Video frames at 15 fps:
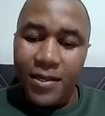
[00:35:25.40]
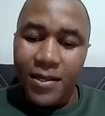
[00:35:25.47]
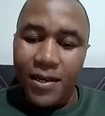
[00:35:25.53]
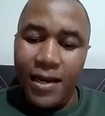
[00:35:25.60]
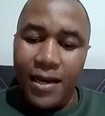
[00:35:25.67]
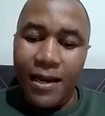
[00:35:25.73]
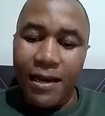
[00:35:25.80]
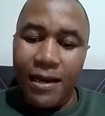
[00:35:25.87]

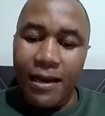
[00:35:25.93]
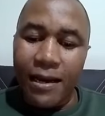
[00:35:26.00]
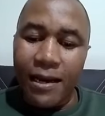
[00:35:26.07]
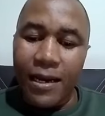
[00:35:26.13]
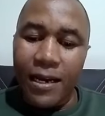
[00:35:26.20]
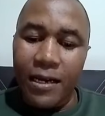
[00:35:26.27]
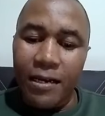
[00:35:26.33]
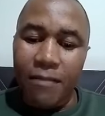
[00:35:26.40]

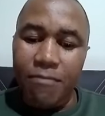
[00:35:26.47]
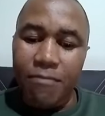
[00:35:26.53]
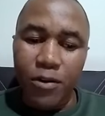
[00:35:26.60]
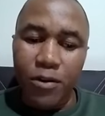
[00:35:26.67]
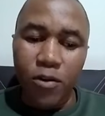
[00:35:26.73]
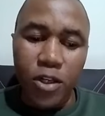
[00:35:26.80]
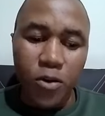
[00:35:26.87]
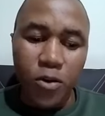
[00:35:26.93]
uh,
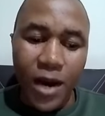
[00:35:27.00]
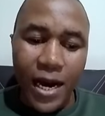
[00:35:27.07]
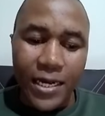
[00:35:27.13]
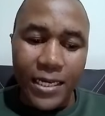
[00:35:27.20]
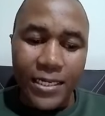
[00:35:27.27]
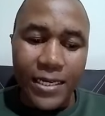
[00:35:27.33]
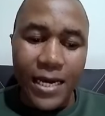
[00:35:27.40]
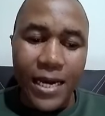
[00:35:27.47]
because you'll
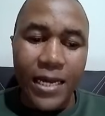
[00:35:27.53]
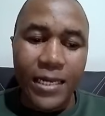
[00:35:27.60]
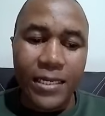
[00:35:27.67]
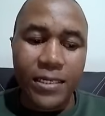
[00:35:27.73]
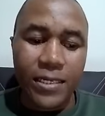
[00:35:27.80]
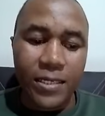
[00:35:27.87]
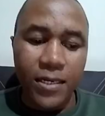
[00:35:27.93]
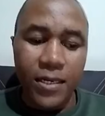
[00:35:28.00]

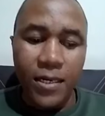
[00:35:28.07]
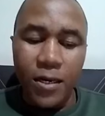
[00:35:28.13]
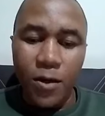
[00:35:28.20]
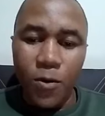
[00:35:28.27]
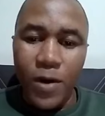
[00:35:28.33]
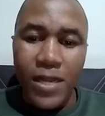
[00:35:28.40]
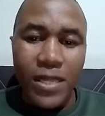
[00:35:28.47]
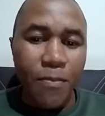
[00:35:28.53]
understand
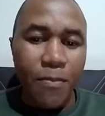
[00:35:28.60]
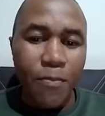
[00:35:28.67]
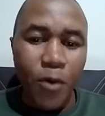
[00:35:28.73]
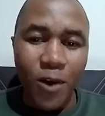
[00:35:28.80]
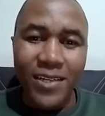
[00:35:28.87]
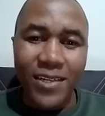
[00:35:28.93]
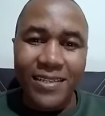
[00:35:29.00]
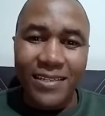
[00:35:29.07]
when the
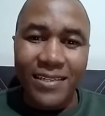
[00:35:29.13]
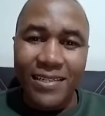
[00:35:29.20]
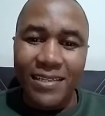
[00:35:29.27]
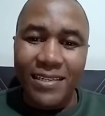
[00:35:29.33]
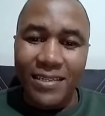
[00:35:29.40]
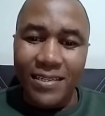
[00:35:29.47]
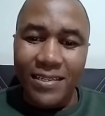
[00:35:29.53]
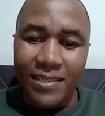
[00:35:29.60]
policy
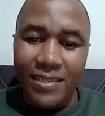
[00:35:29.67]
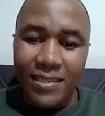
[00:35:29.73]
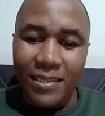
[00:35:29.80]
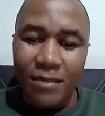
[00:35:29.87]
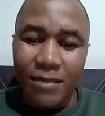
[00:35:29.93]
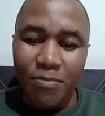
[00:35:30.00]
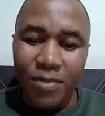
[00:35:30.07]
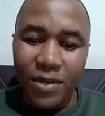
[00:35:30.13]
is, is,
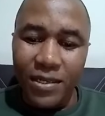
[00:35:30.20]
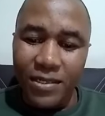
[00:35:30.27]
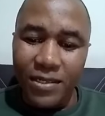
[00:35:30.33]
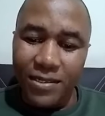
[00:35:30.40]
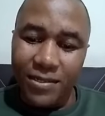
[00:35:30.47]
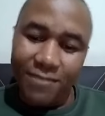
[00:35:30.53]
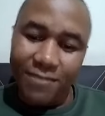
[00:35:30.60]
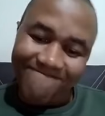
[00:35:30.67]

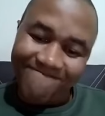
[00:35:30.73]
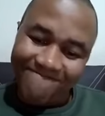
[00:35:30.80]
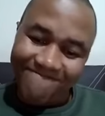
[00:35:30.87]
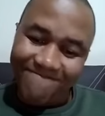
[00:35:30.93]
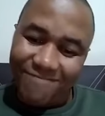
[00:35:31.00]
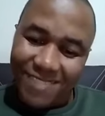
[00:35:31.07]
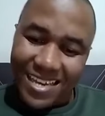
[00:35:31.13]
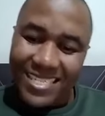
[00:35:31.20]
is
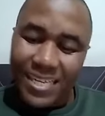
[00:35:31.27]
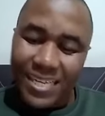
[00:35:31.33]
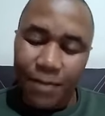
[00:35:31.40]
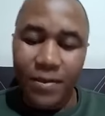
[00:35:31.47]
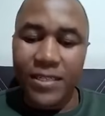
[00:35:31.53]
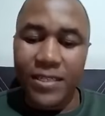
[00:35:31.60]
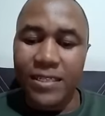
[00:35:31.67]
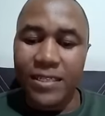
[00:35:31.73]

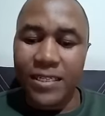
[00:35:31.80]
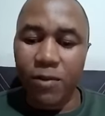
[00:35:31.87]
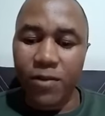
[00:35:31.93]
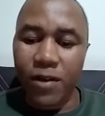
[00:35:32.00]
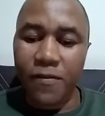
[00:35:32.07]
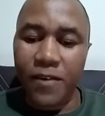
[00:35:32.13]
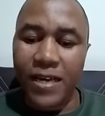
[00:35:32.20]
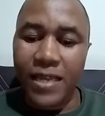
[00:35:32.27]
established in South
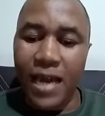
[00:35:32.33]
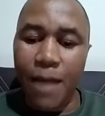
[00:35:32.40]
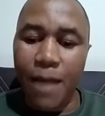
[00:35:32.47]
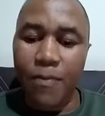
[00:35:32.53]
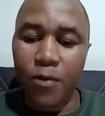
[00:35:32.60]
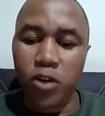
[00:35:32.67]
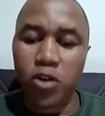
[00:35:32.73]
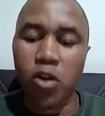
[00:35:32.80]
Africa, there are
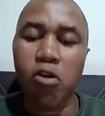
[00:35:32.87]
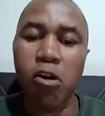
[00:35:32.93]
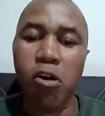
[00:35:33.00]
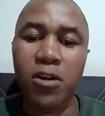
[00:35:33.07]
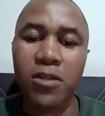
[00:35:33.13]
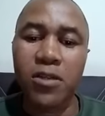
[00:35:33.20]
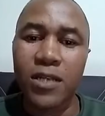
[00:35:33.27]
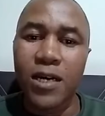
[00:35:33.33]

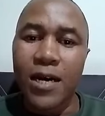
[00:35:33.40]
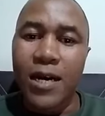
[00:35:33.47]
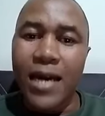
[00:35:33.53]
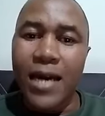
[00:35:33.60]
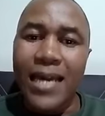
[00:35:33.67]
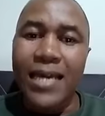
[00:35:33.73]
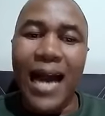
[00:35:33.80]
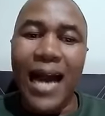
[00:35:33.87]
protocols.
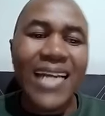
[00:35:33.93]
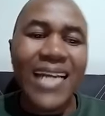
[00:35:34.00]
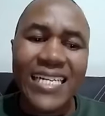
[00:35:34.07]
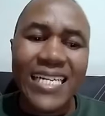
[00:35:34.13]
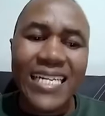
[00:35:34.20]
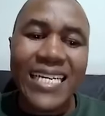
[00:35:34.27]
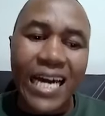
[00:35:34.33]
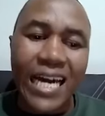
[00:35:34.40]
I
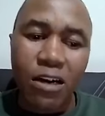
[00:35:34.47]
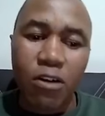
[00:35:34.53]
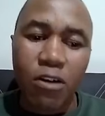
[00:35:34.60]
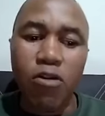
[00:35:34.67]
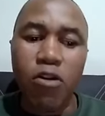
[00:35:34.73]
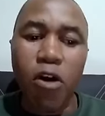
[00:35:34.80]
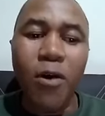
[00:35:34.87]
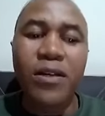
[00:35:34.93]
didn't get,
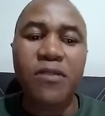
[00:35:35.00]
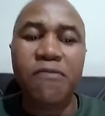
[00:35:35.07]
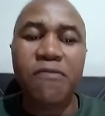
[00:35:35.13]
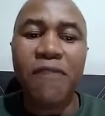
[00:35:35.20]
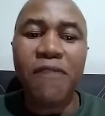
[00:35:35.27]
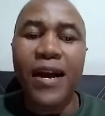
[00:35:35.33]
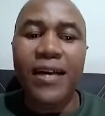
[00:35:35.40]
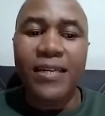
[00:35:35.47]
go as
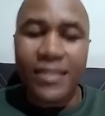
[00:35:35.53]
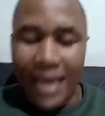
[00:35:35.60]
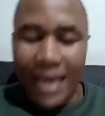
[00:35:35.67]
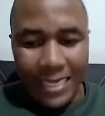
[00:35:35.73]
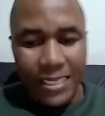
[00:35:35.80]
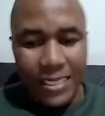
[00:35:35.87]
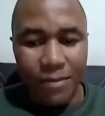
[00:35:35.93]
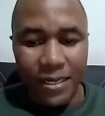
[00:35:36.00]
far as
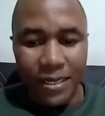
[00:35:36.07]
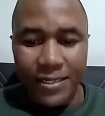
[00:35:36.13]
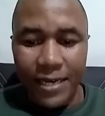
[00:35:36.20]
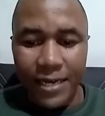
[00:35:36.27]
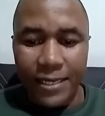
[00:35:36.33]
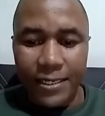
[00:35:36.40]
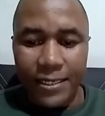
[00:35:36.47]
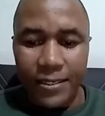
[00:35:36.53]
that in my
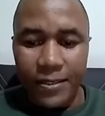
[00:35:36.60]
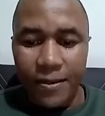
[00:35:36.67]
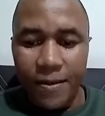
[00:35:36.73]
study.